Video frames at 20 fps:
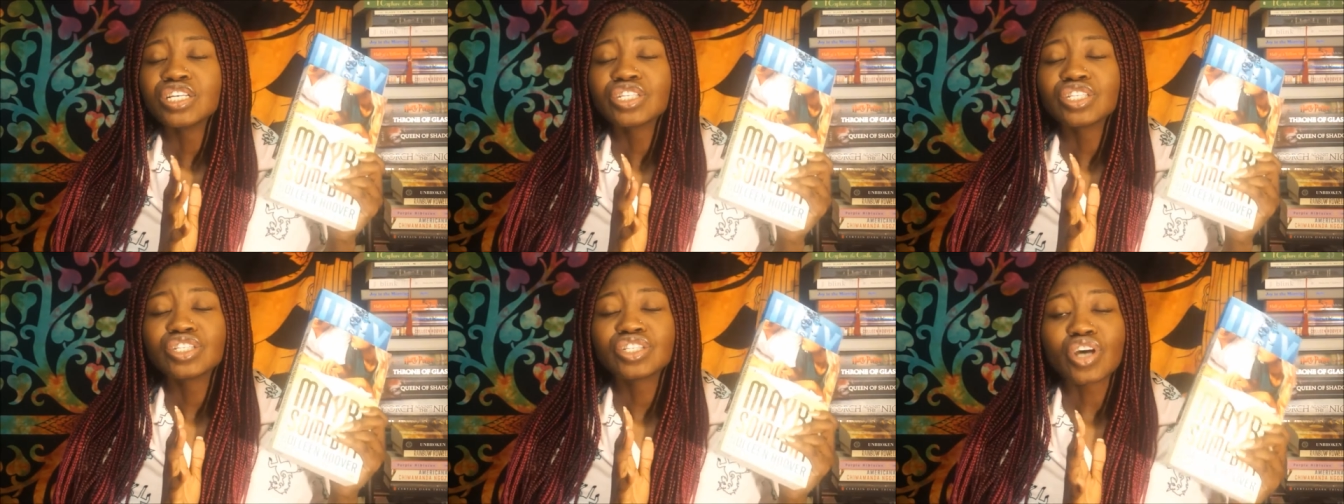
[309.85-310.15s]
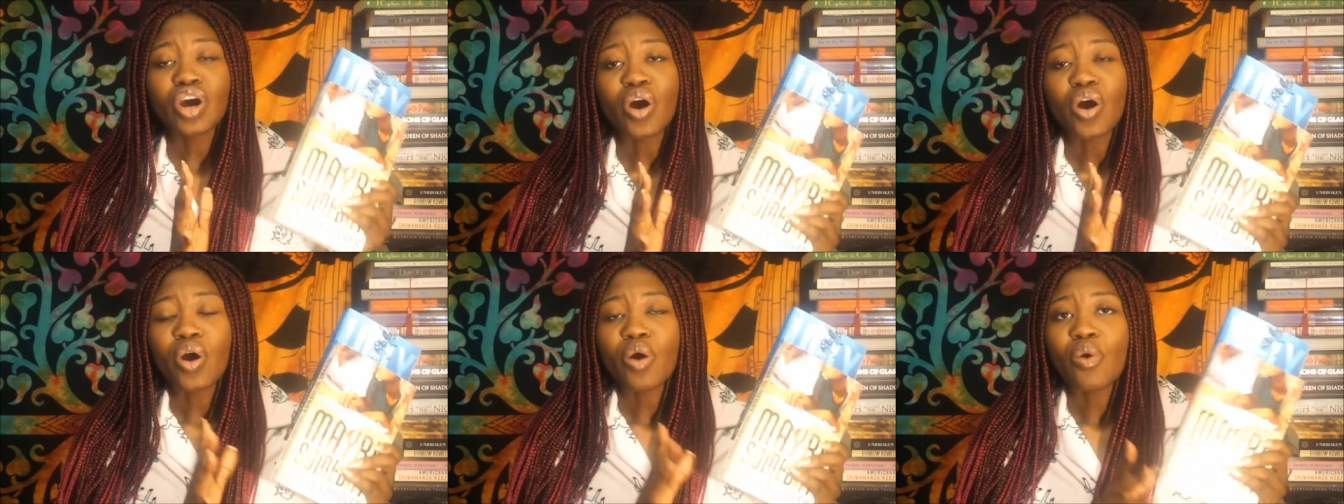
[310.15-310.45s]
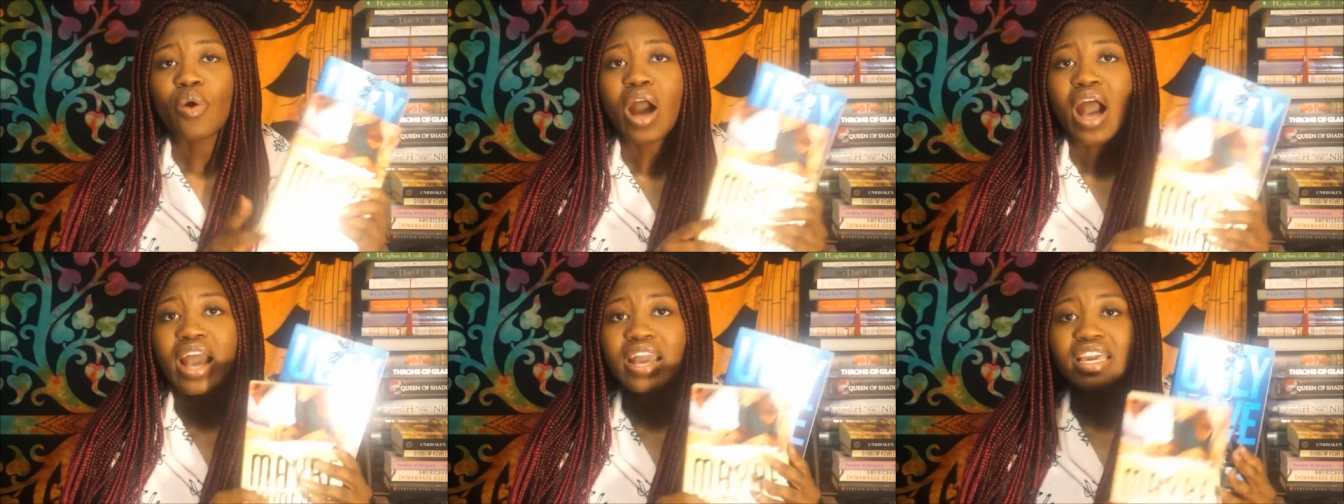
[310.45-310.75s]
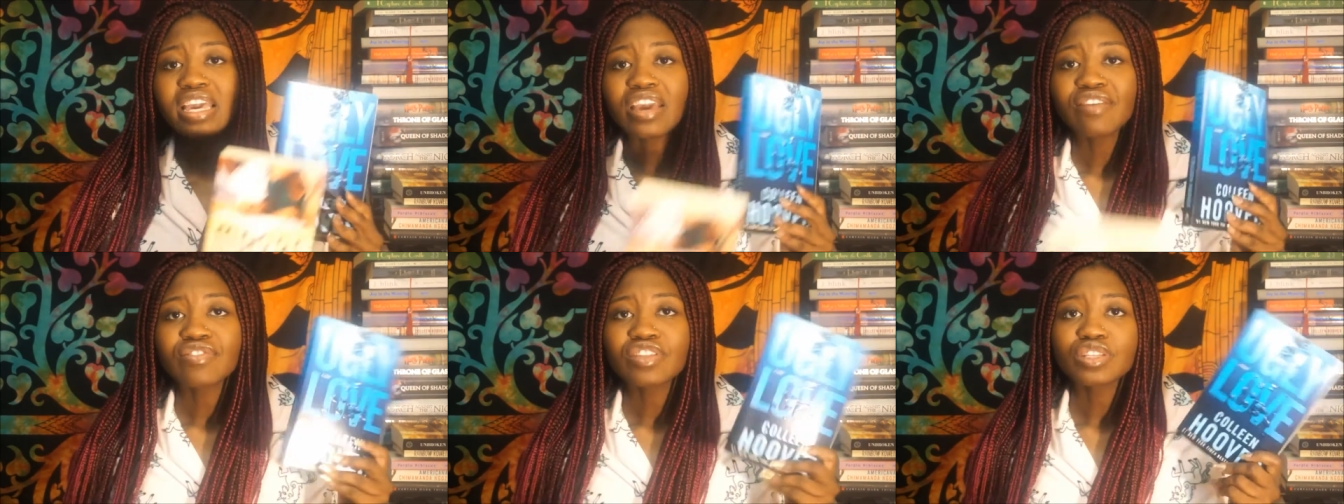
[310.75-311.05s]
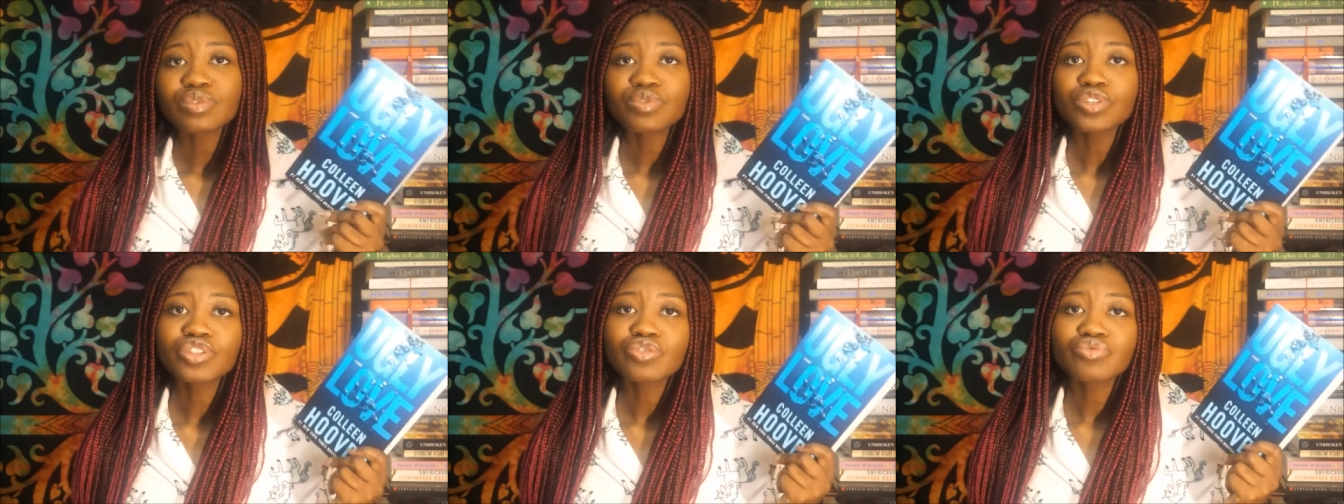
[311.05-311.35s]
so I gave
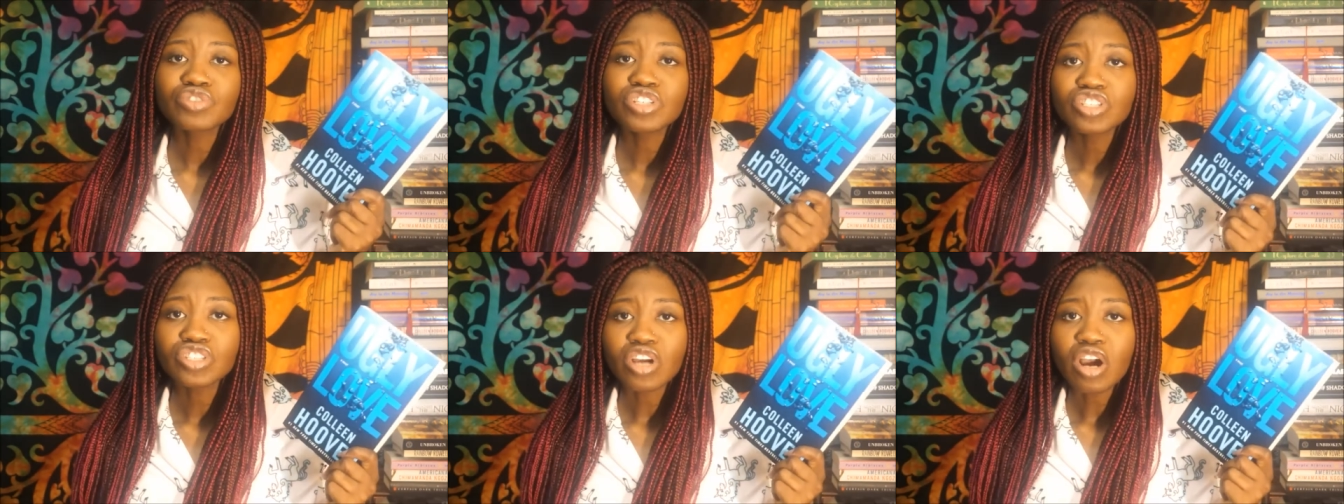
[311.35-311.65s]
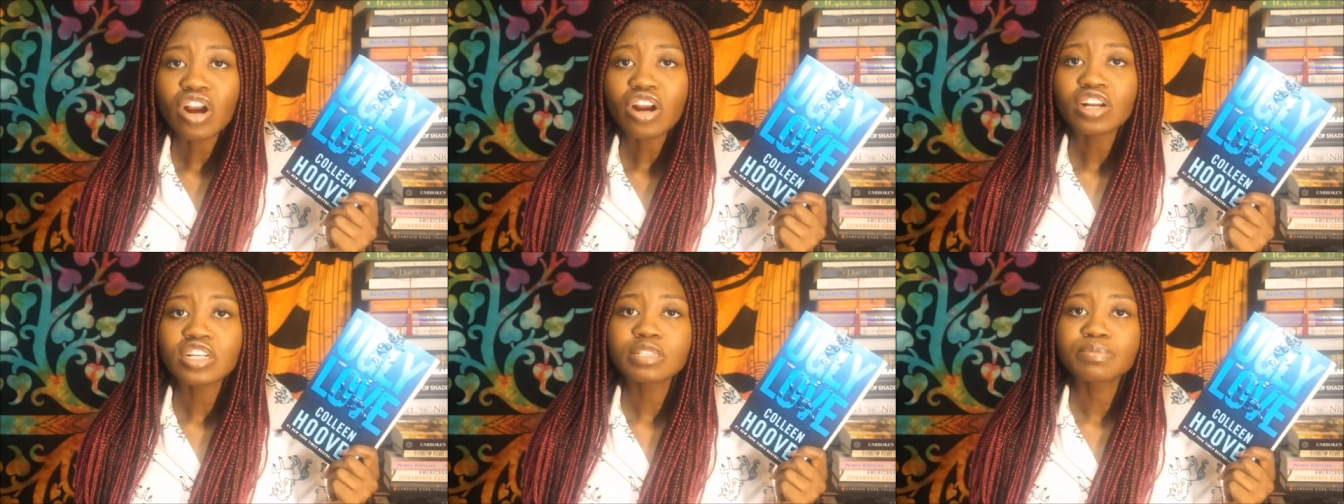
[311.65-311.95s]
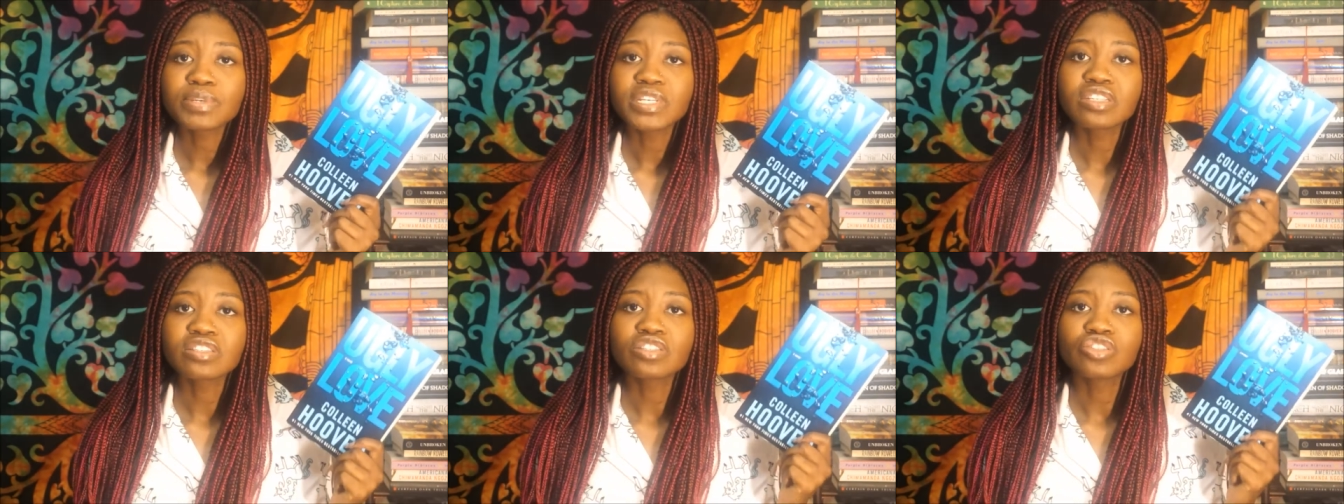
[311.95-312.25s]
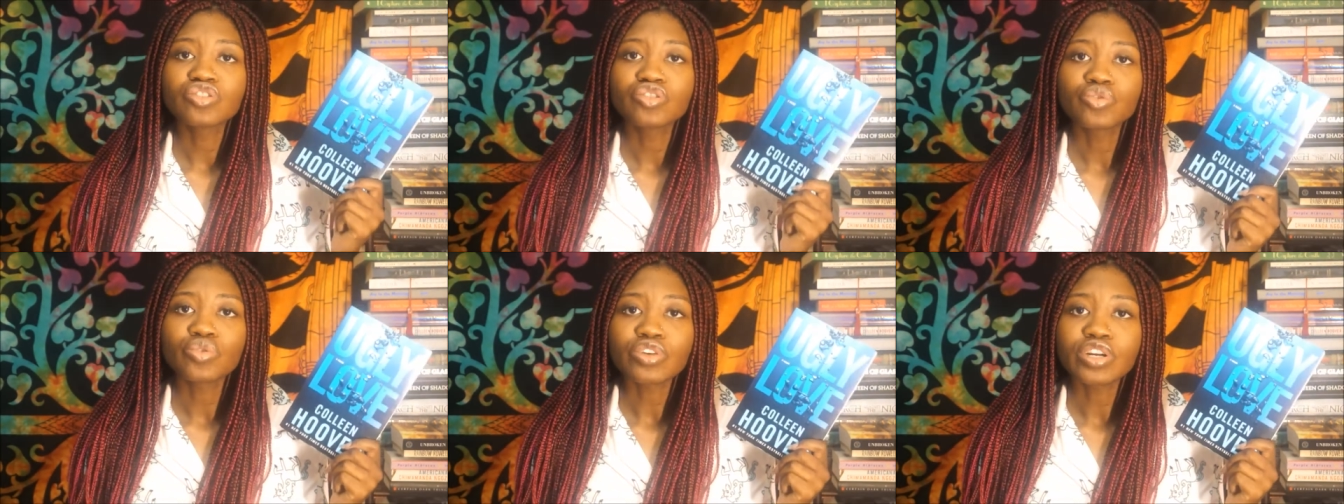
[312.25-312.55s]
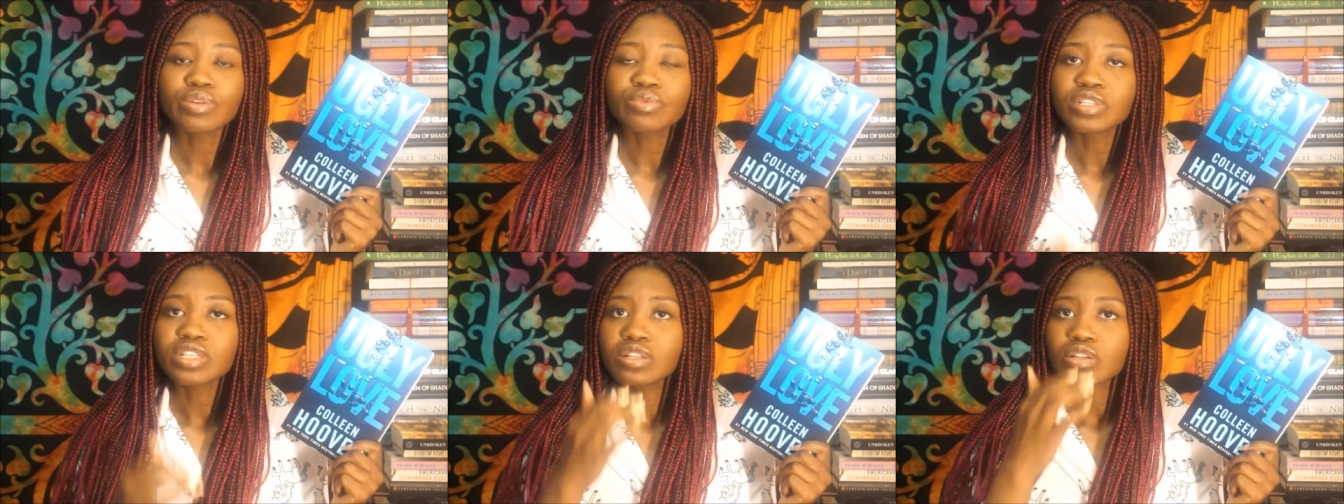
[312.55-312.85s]
this one three stars because the
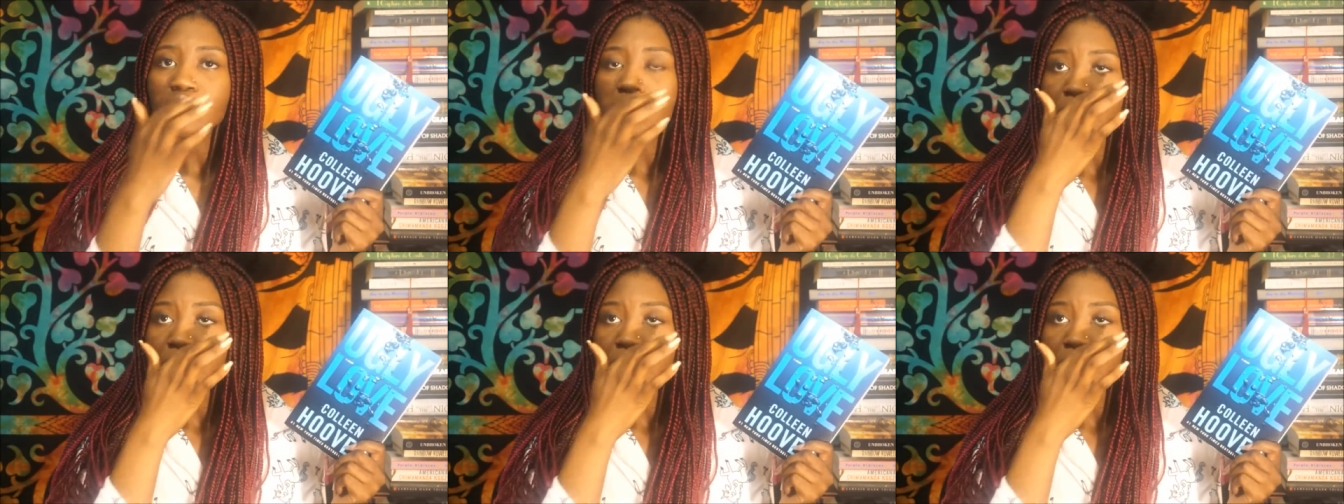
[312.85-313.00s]
story was a little